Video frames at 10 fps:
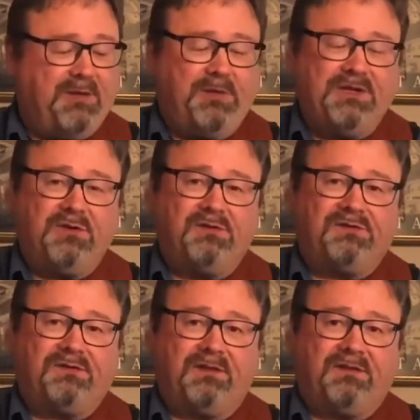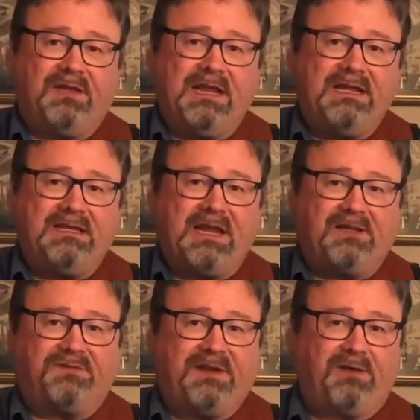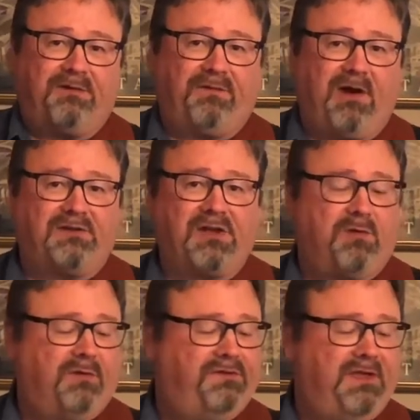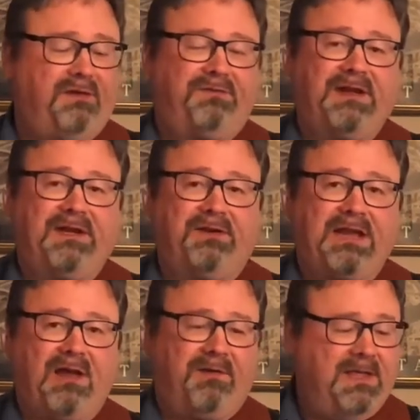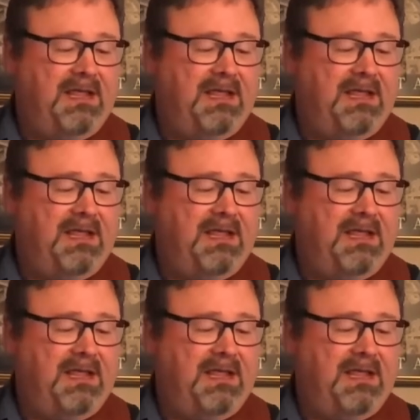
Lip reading: We use the index finger for our tonal center finger now.